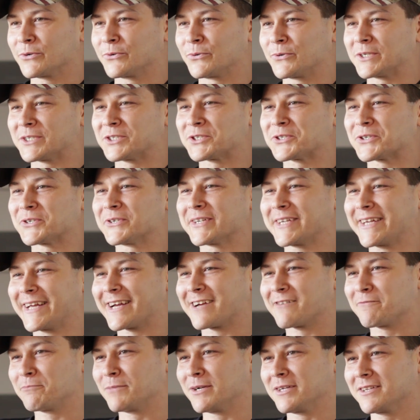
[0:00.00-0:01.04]
we should
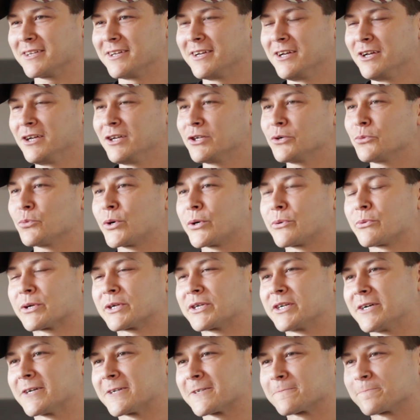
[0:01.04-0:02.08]
have, but we were
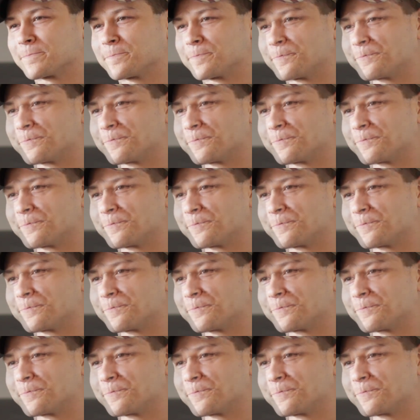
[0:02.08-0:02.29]
young.